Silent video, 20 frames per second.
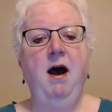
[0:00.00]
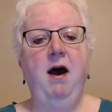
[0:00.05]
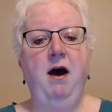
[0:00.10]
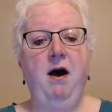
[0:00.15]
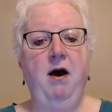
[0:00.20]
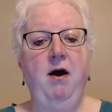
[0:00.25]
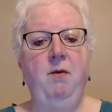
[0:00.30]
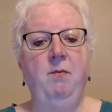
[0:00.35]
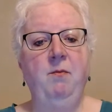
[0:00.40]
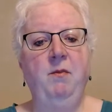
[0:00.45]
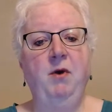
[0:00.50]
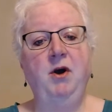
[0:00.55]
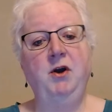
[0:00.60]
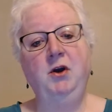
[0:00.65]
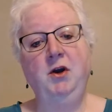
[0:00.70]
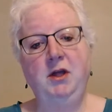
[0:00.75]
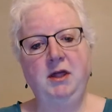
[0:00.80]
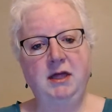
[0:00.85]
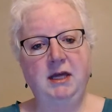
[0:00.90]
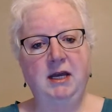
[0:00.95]
A
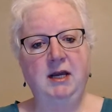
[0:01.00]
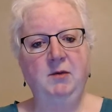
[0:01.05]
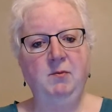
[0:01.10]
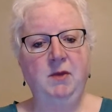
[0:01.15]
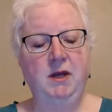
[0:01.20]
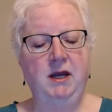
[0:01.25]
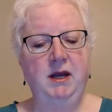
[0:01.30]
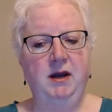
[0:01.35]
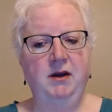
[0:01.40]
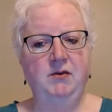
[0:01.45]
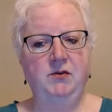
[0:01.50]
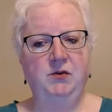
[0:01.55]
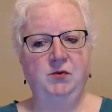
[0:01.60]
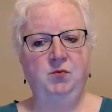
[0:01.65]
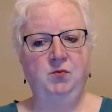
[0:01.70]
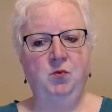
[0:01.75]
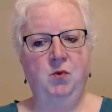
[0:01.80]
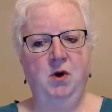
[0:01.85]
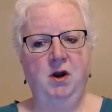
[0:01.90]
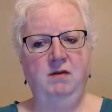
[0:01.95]
good thing because
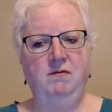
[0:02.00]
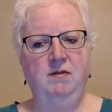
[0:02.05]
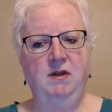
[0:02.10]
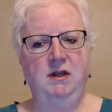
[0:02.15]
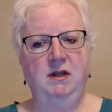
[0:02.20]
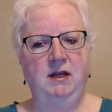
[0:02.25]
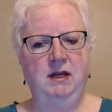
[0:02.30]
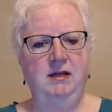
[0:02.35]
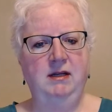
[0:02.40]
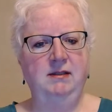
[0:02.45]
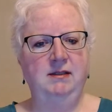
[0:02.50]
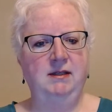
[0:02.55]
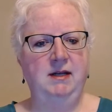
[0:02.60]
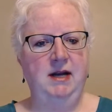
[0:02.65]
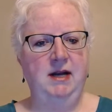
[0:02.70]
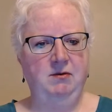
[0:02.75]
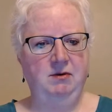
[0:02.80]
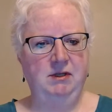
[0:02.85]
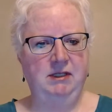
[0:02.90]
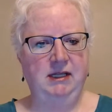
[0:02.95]
one of the things that
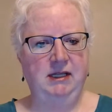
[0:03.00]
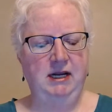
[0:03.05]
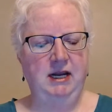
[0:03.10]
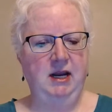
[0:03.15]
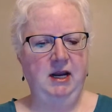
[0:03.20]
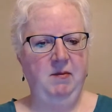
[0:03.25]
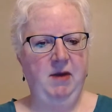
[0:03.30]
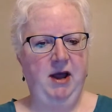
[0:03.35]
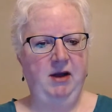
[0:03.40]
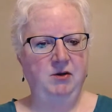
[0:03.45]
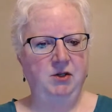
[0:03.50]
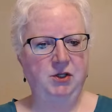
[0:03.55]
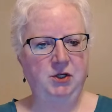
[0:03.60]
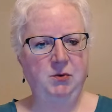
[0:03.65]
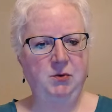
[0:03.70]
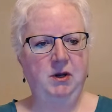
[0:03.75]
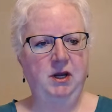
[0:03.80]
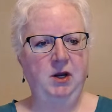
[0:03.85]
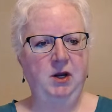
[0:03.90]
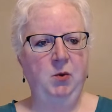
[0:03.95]
I was thinking about
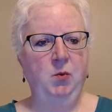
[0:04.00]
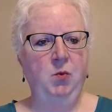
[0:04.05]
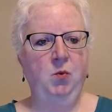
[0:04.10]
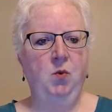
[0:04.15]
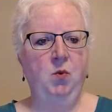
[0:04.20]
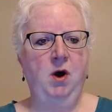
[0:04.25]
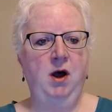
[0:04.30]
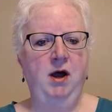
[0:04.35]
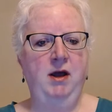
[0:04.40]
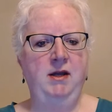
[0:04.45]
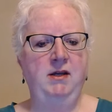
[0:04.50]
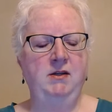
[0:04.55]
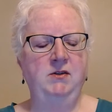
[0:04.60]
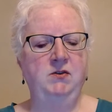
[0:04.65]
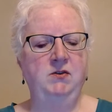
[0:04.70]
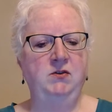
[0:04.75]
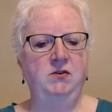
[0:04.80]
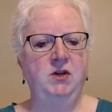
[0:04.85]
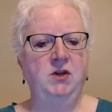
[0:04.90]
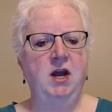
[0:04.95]
doing
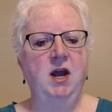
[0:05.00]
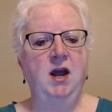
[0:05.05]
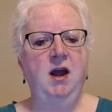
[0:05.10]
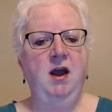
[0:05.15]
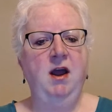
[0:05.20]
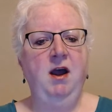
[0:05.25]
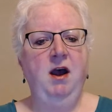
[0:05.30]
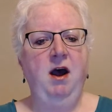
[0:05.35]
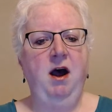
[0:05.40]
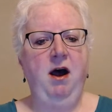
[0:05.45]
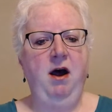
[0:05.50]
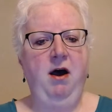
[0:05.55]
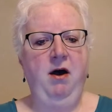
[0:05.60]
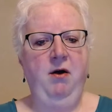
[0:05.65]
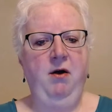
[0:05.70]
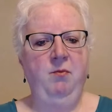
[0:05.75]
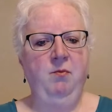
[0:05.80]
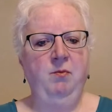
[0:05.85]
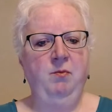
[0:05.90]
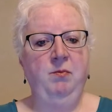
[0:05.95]
was
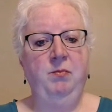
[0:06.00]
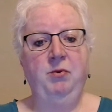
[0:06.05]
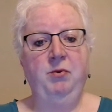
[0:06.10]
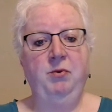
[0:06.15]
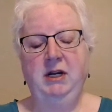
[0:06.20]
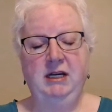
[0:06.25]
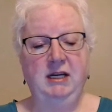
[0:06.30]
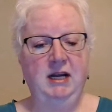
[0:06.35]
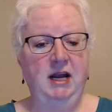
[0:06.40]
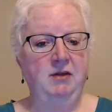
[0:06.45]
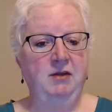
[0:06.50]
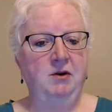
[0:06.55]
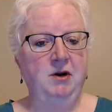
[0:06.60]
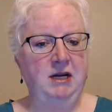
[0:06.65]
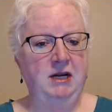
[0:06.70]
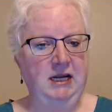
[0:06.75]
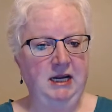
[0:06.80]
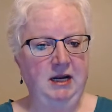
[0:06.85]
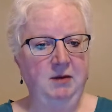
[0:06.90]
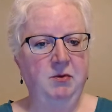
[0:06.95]
putting together an
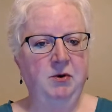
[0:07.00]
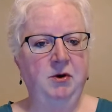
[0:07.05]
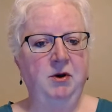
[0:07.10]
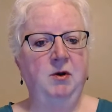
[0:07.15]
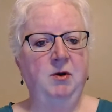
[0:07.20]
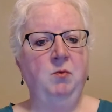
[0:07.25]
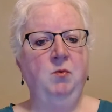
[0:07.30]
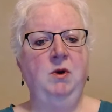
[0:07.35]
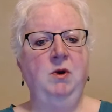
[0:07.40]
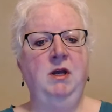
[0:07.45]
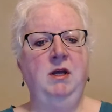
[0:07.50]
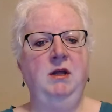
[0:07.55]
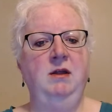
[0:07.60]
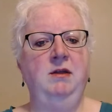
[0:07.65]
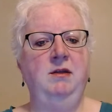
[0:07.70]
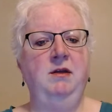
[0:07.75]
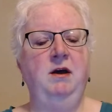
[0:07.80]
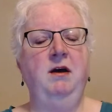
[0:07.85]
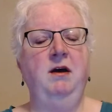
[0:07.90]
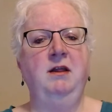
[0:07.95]
ebook
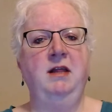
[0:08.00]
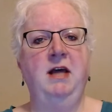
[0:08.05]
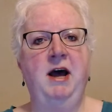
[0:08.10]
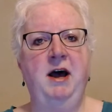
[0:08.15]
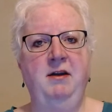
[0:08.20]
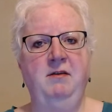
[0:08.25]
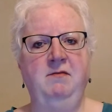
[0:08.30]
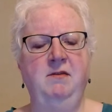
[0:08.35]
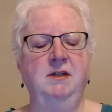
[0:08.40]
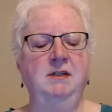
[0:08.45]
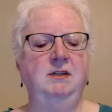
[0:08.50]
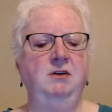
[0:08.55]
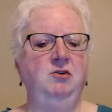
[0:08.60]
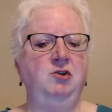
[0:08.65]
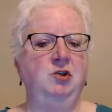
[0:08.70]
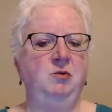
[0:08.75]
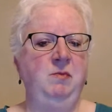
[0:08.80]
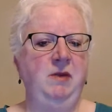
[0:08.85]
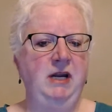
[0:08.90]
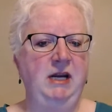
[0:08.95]
with a lot of the
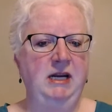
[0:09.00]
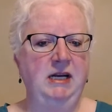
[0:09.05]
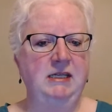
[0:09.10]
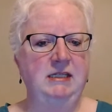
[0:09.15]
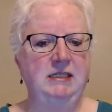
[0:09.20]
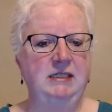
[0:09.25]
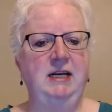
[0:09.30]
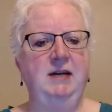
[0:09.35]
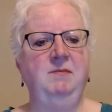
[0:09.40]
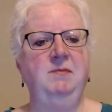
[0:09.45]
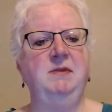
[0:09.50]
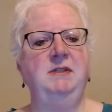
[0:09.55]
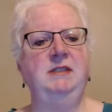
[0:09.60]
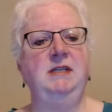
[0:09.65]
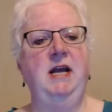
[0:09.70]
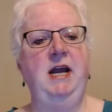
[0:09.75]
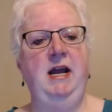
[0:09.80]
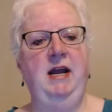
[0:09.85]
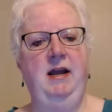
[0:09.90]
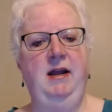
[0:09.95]
social media tips
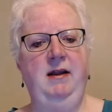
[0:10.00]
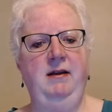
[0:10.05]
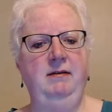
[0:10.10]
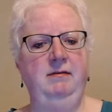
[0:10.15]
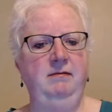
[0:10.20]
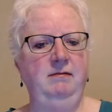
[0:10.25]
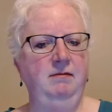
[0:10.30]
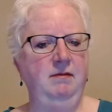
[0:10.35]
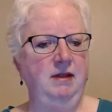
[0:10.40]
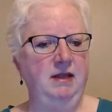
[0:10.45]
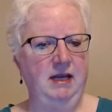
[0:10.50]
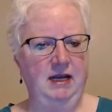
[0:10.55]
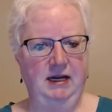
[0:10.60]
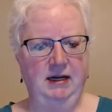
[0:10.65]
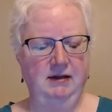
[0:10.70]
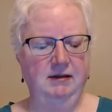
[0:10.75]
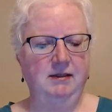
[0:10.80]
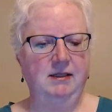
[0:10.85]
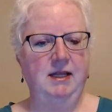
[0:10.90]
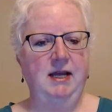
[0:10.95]
and
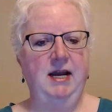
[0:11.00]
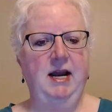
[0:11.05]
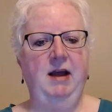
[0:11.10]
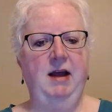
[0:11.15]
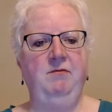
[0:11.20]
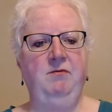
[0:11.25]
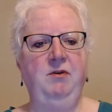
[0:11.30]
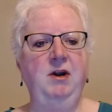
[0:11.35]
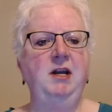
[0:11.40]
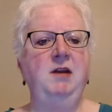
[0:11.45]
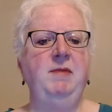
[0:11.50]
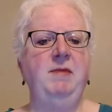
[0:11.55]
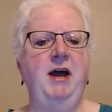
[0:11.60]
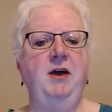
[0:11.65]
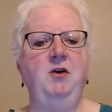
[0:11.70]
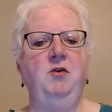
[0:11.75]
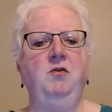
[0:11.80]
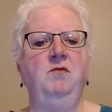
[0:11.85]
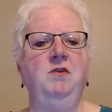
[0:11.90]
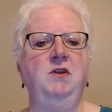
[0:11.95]
things that I've written about
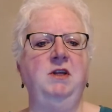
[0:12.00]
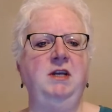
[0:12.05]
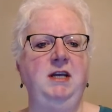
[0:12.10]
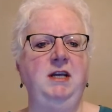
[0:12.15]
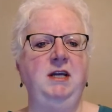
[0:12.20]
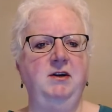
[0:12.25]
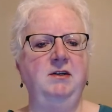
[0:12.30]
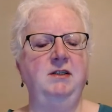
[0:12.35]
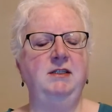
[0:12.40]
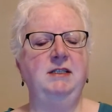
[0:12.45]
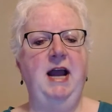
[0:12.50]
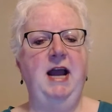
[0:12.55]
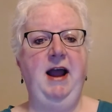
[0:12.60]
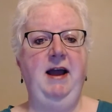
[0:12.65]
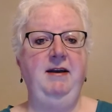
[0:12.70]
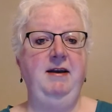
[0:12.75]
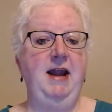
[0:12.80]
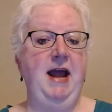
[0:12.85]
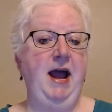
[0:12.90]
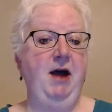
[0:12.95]
over the years.
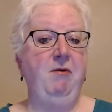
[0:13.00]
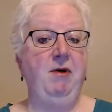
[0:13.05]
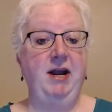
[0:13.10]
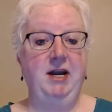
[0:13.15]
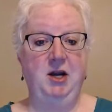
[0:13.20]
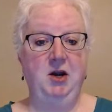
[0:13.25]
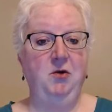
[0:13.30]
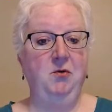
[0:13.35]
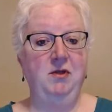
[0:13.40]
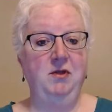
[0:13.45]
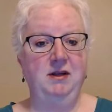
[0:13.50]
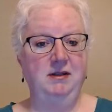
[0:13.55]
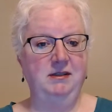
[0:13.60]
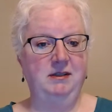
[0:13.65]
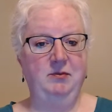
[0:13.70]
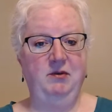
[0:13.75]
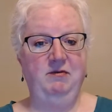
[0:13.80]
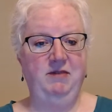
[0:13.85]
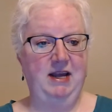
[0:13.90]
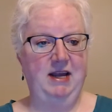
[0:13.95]
And now I know that
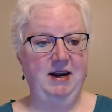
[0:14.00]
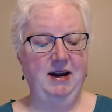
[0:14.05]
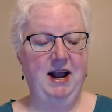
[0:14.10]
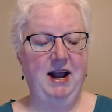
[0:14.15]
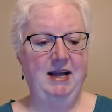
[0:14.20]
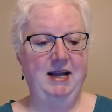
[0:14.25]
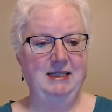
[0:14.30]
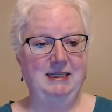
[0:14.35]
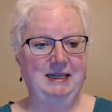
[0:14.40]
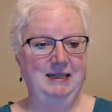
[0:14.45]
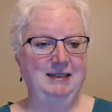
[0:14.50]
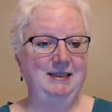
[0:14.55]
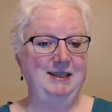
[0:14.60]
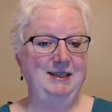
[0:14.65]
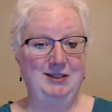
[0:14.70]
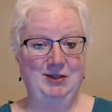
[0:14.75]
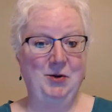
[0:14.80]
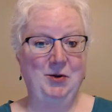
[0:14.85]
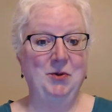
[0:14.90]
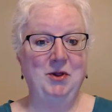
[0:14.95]
some of that content
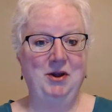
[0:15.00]
is no